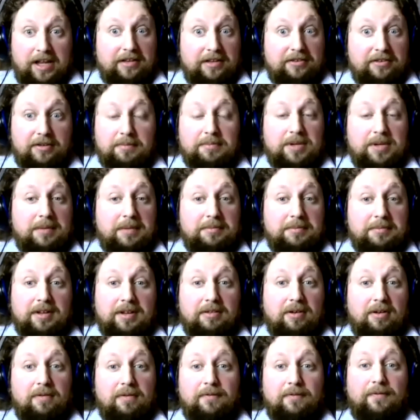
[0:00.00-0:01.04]
sometimes there
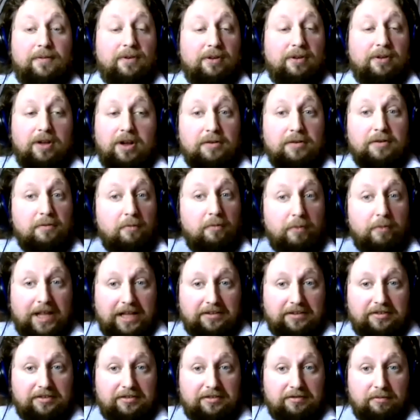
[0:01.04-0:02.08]
are full-on
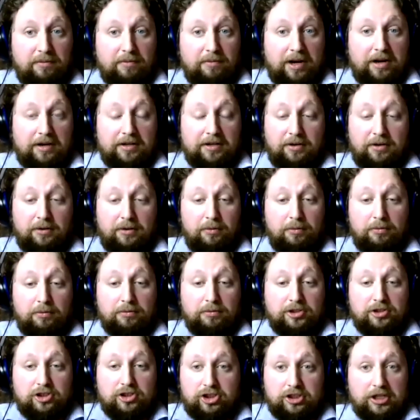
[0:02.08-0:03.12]
weeks where you
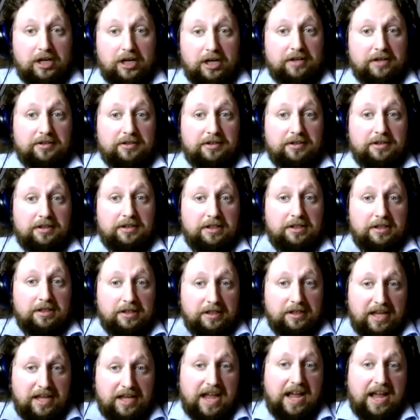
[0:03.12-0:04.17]
just
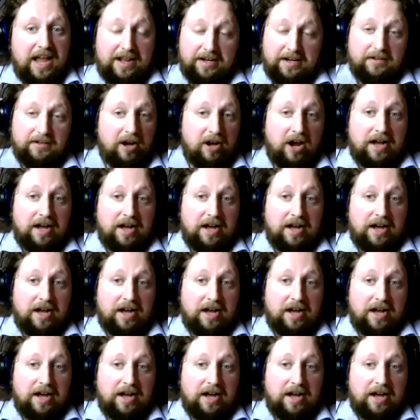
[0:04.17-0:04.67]
cannot.